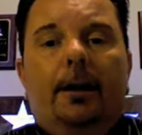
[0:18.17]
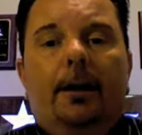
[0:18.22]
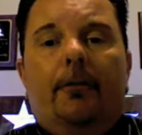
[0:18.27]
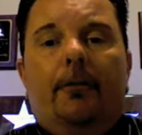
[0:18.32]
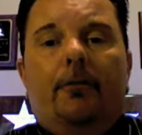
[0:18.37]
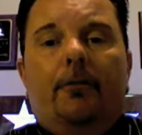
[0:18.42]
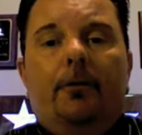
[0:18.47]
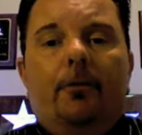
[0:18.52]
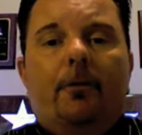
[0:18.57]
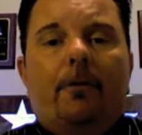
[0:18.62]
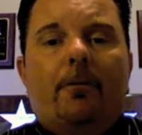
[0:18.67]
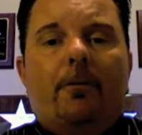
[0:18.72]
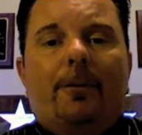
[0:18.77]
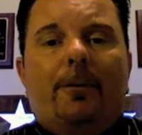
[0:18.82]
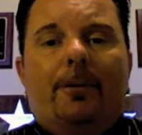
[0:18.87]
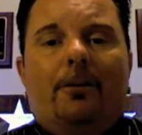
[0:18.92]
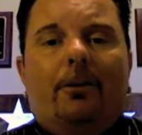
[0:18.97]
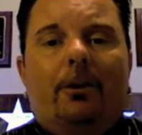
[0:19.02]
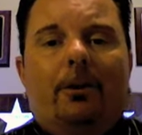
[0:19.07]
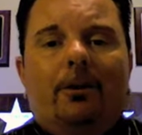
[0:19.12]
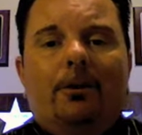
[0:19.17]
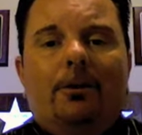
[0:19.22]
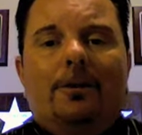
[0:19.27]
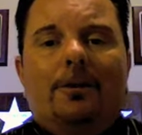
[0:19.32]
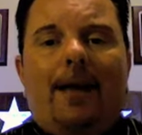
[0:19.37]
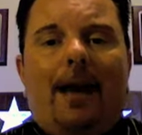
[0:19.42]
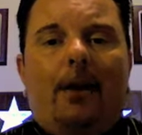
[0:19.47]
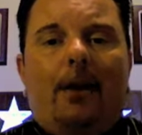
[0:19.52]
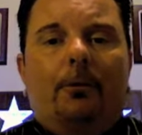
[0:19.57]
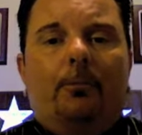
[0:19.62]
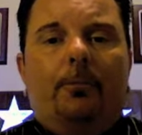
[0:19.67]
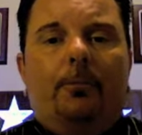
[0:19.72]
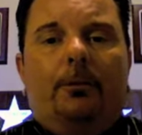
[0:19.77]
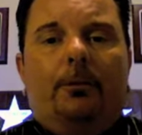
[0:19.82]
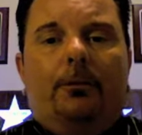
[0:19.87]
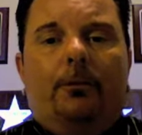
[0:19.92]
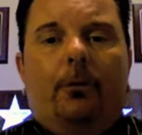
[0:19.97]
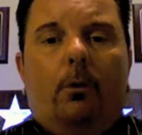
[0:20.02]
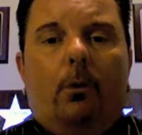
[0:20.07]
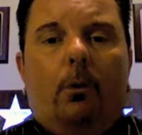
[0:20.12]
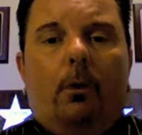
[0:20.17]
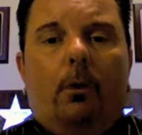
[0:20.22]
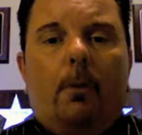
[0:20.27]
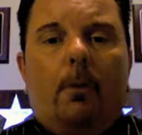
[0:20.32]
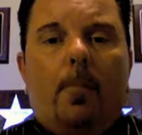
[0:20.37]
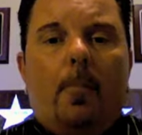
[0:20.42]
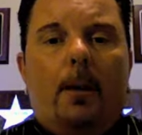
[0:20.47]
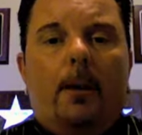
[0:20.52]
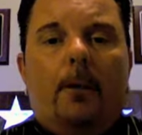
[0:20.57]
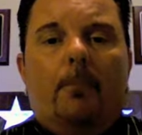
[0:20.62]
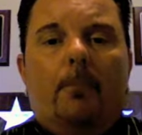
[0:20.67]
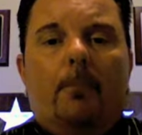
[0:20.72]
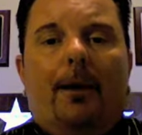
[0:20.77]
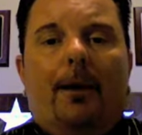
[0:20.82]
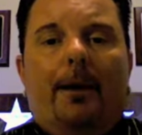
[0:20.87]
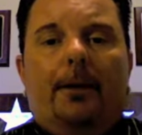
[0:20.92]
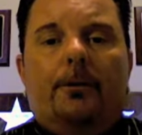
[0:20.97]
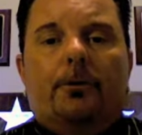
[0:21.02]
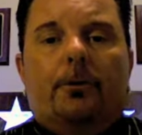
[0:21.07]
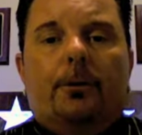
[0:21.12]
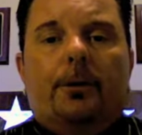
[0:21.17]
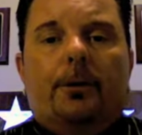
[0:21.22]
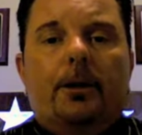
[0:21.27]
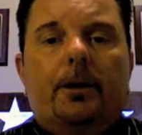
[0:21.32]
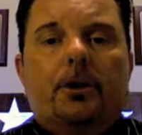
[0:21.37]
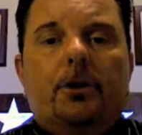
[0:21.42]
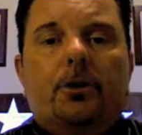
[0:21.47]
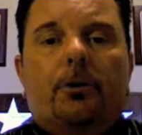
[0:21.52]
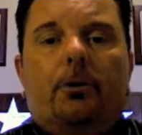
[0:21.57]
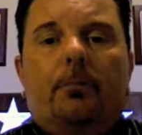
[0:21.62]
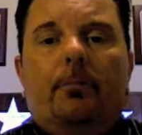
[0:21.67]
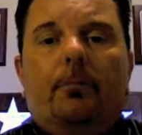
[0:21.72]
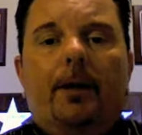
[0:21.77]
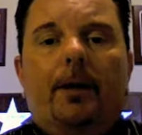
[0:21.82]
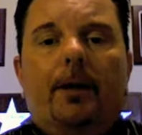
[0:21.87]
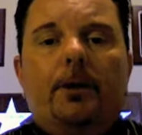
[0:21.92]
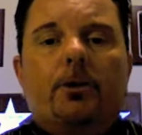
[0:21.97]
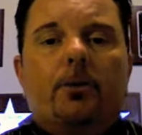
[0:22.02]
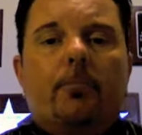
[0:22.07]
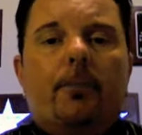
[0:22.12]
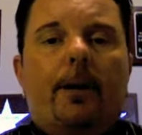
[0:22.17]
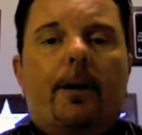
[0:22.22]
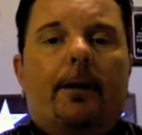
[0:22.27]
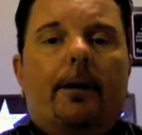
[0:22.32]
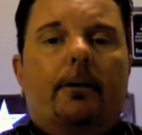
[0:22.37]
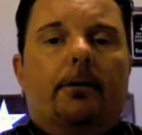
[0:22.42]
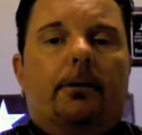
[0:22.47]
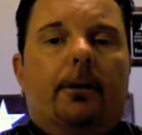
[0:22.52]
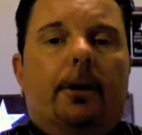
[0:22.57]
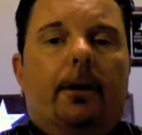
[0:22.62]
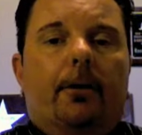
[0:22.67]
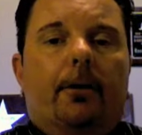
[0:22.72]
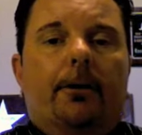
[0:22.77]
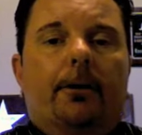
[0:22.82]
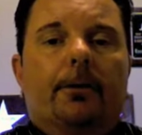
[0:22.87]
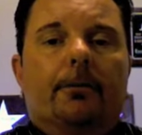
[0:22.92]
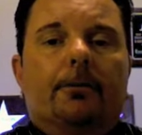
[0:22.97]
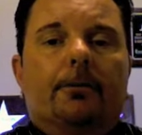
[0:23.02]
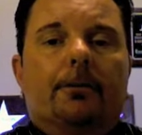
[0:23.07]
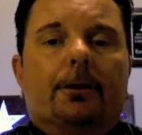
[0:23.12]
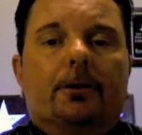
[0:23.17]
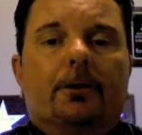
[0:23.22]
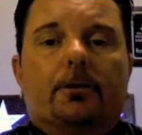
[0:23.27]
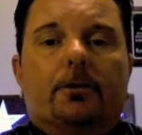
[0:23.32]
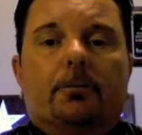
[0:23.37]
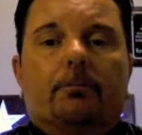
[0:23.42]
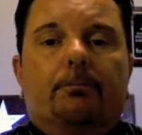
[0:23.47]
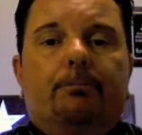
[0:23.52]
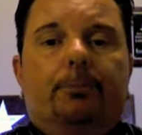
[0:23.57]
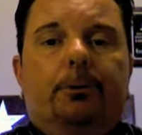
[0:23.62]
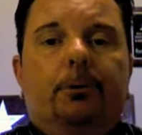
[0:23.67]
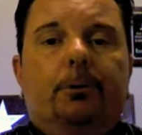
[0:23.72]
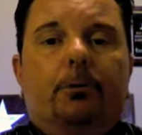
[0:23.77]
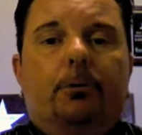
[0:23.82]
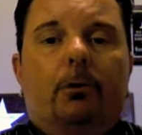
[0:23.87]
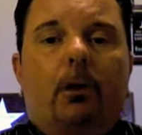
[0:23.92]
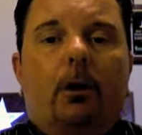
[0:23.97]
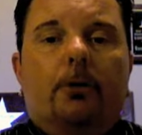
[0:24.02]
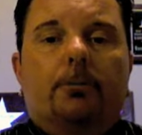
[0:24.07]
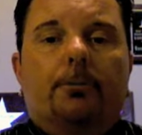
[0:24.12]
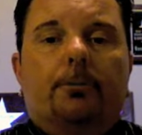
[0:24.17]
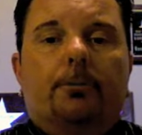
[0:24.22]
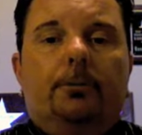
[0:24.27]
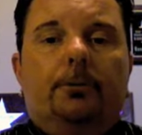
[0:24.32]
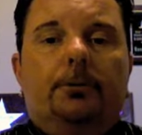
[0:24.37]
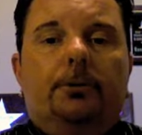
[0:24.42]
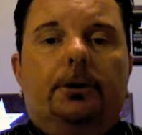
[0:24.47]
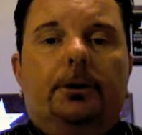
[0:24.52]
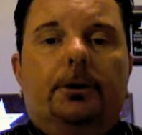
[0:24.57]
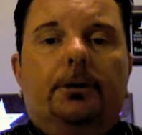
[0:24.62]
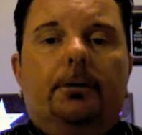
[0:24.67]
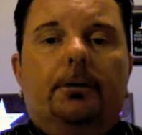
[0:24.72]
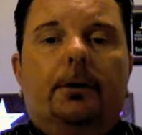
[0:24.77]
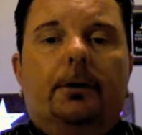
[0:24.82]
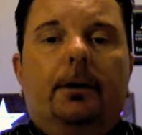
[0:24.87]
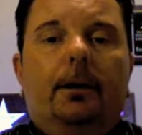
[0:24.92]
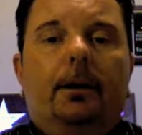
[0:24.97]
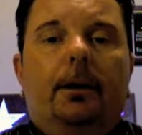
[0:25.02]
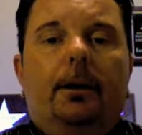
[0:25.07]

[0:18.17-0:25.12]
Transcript: If you've ever been turned down before by a traditional major medical carrier such as Blue Cross, Blue Shield,